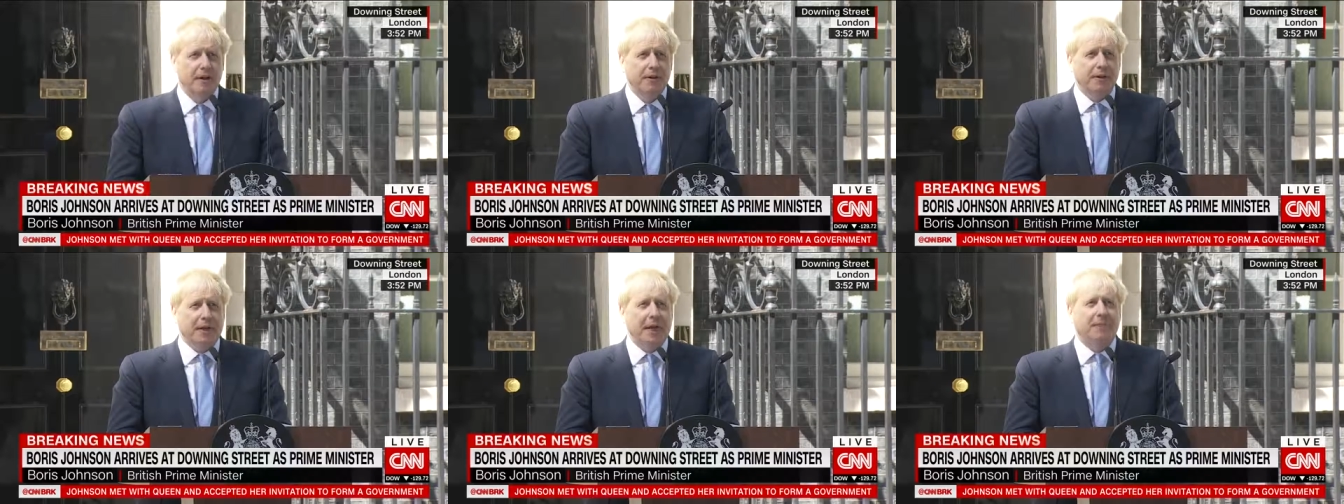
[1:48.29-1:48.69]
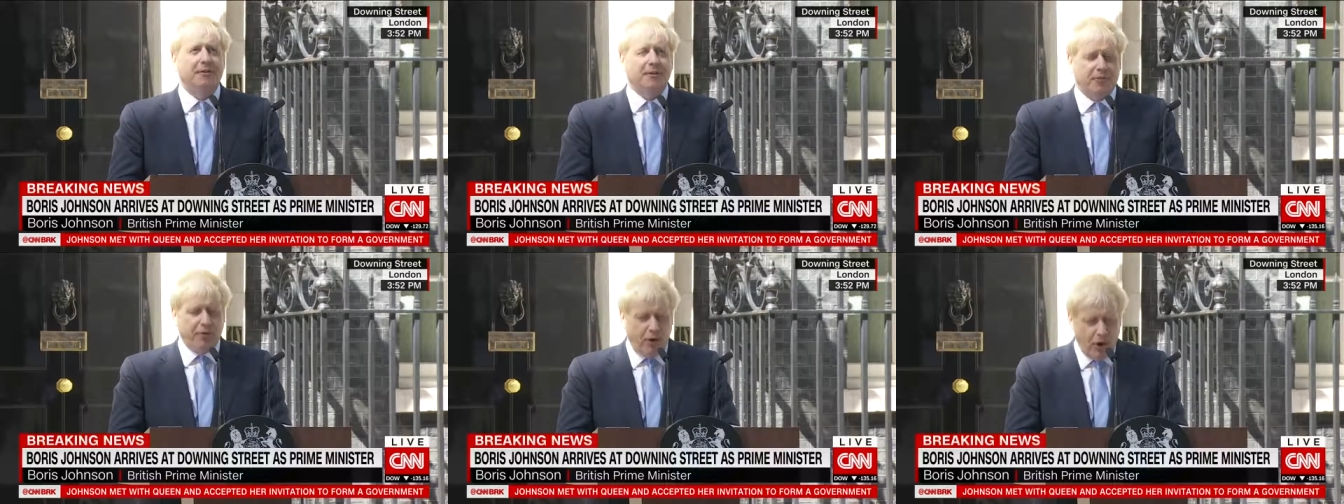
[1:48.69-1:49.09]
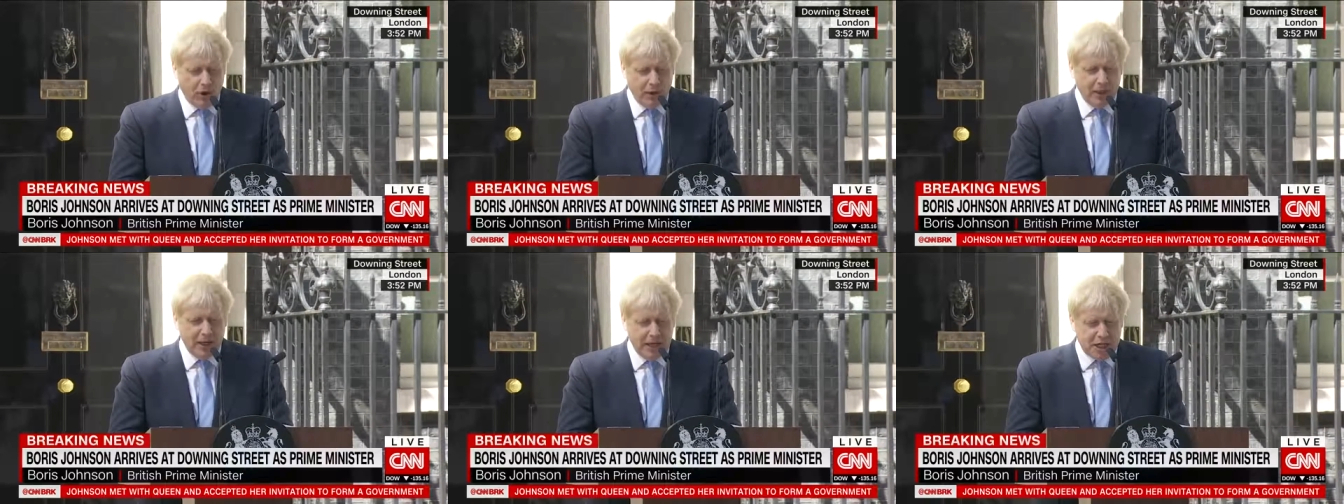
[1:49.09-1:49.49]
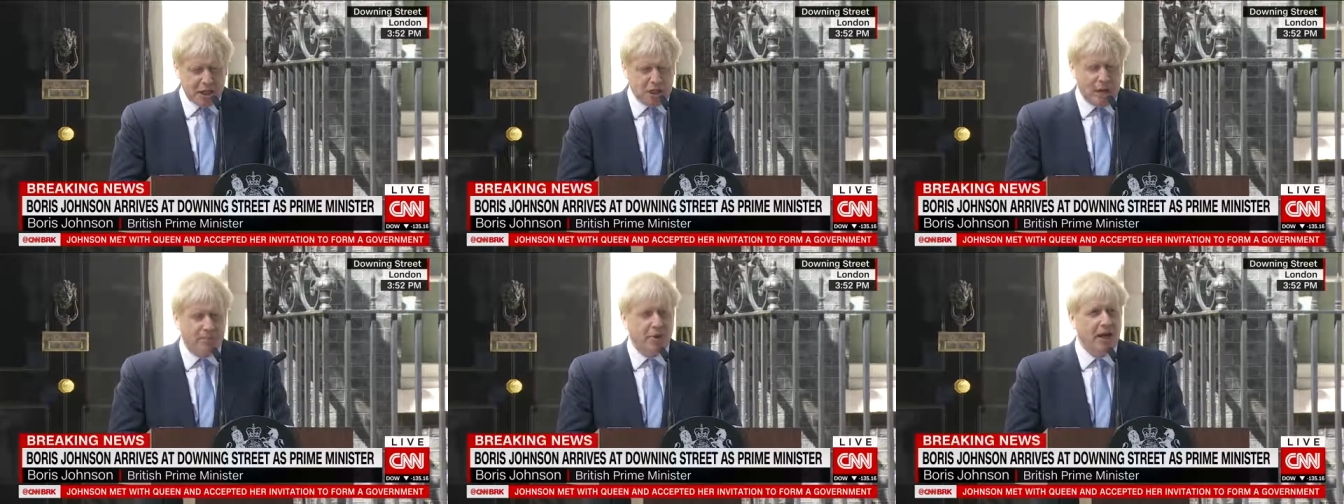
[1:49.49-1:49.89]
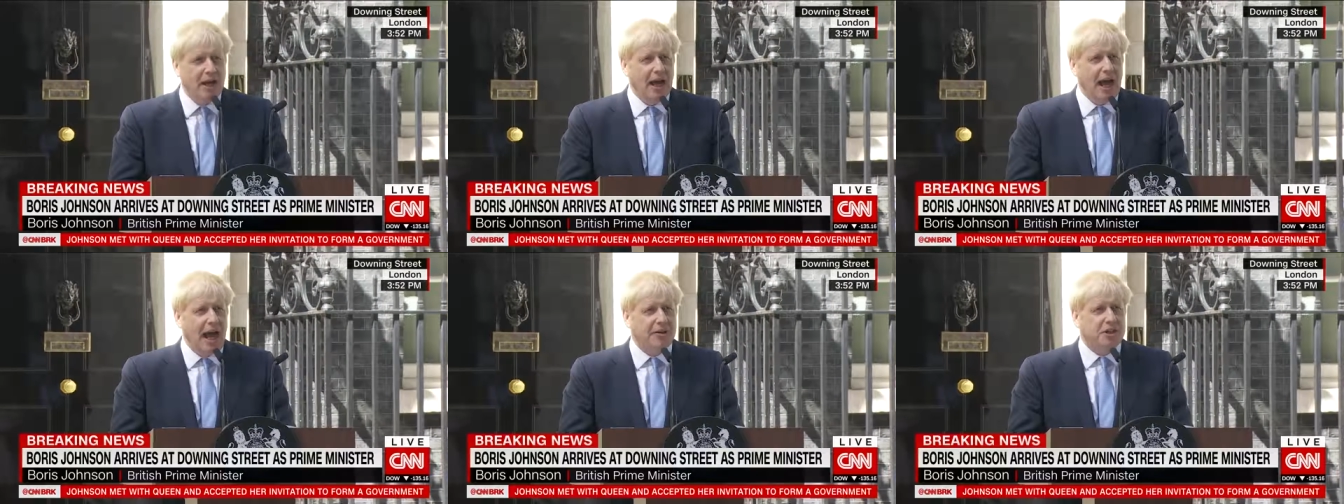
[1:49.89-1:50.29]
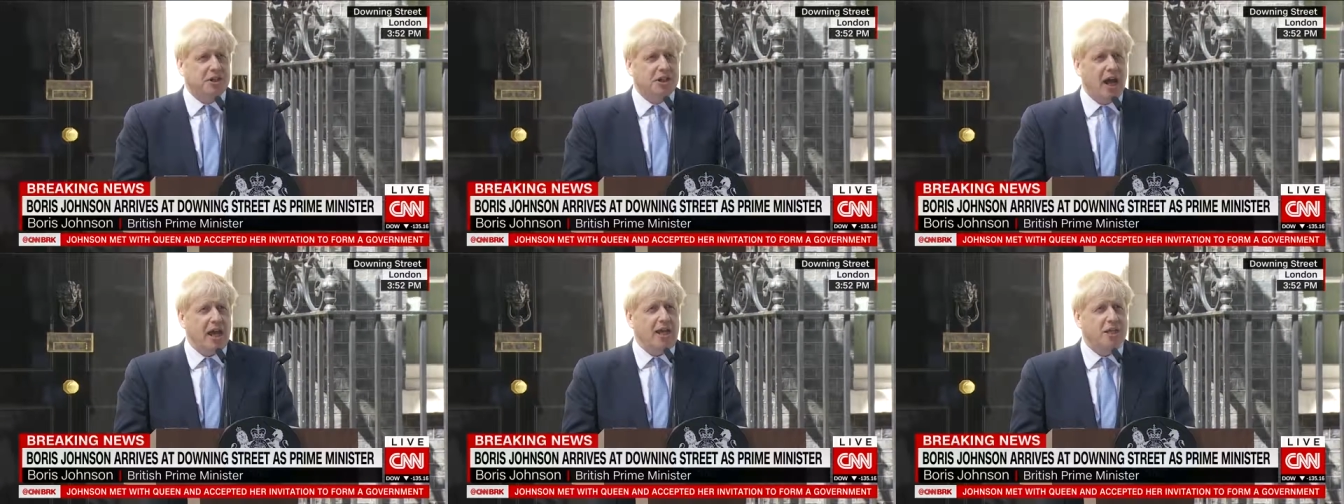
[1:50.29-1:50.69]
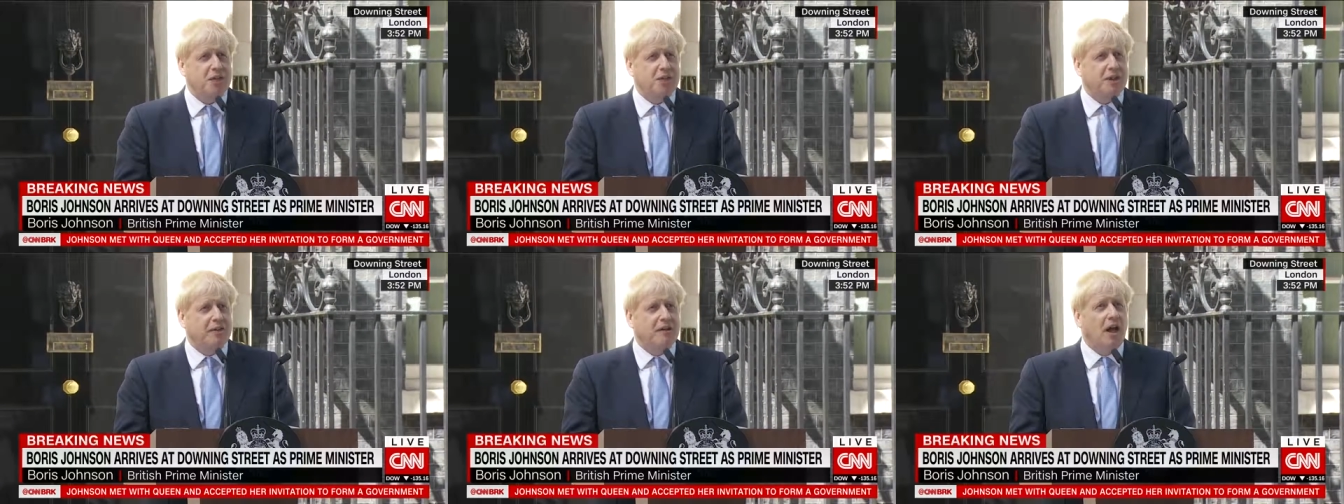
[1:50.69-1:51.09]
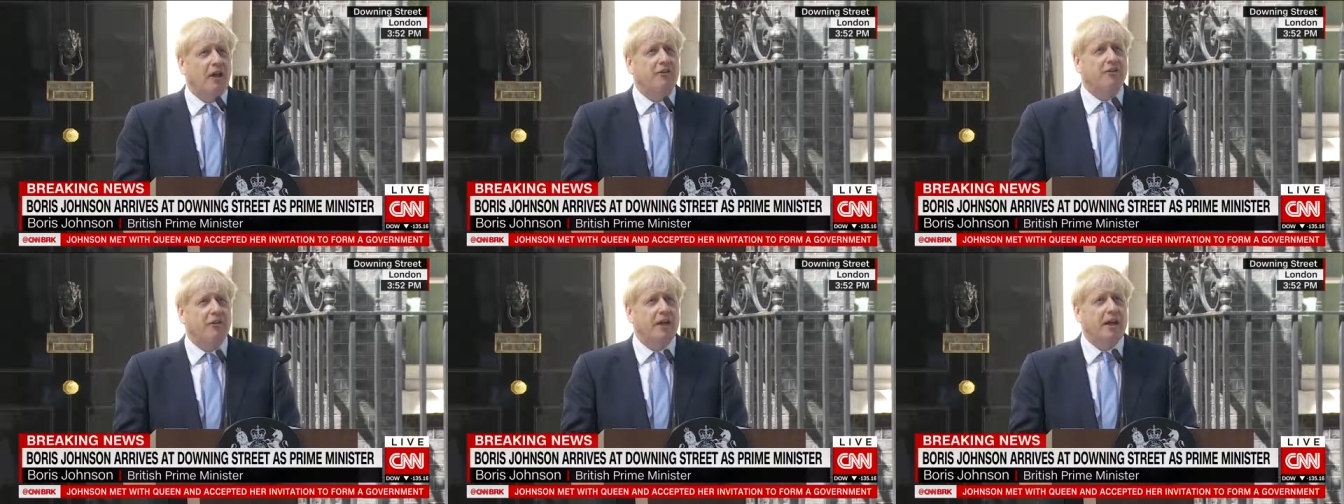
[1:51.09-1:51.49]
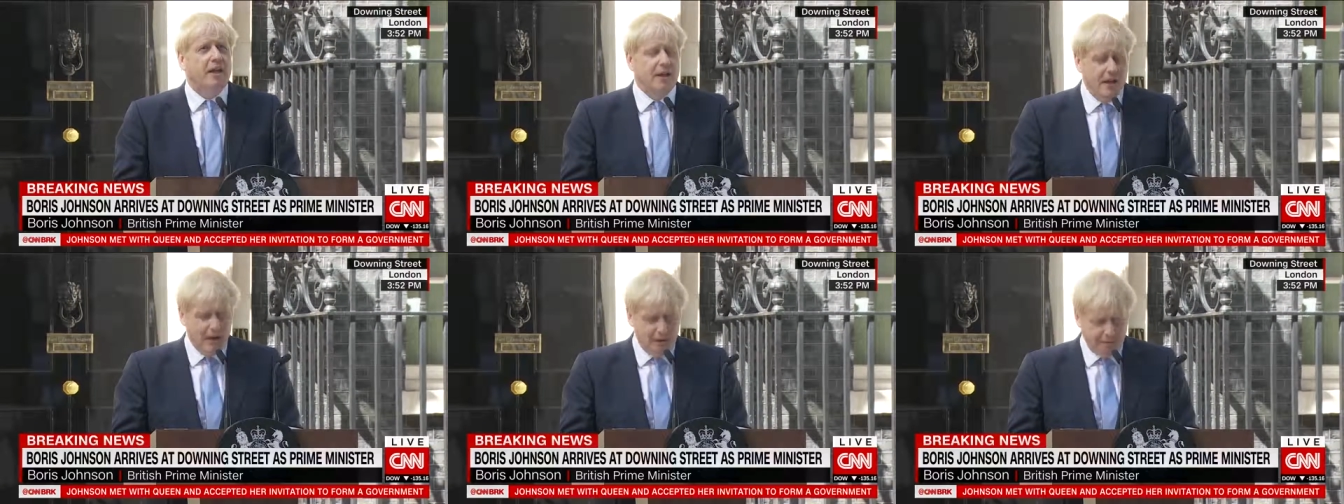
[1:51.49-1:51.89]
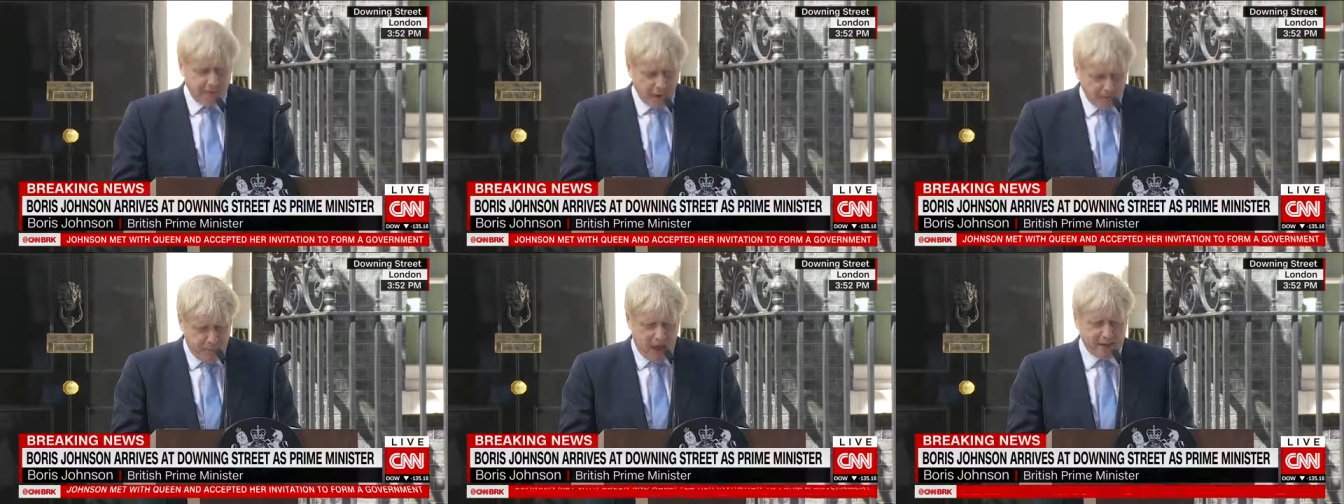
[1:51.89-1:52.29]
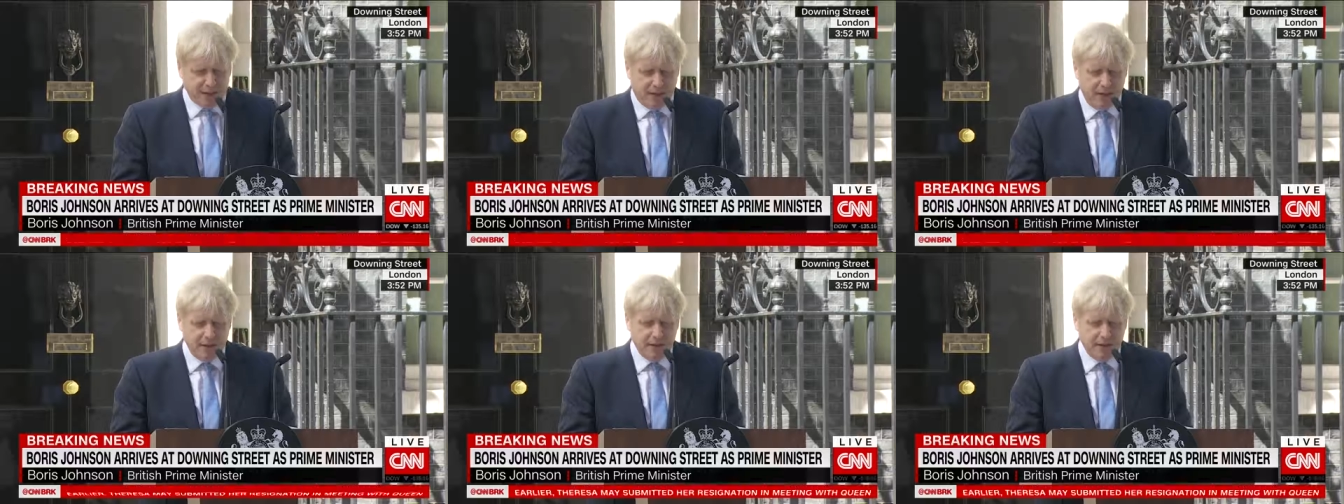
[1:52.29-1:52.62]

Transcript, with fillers: to give strong leadership and to change this country for the better.